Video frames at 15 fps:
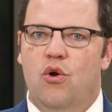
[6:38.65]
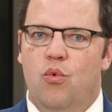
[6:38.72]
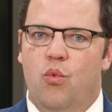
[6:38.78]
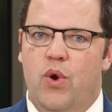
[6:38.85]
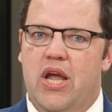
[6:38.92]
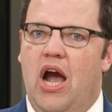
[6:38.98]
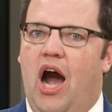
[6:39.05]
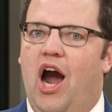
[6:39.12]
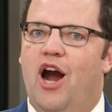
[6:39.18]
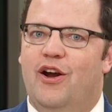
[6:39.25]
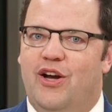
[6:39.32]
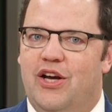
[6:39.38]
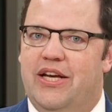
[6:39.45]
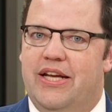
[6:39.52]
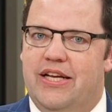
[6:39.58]
we are
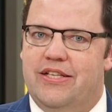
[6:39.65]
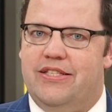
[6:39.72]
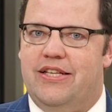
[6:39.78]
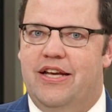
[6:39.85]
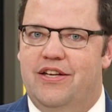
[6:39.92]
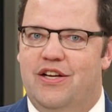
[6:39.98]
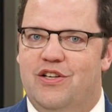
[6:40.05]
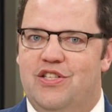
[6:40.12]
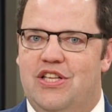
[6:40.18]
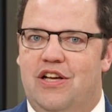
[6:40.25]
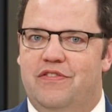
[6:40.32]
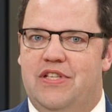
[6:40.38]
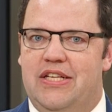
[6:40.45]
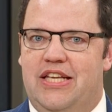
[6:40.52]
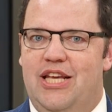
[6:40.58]
going to extend
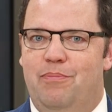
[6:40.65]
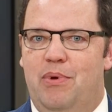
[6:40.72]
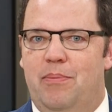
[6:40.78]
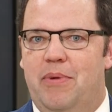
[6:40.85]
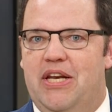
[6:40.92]
ourselves to keep him,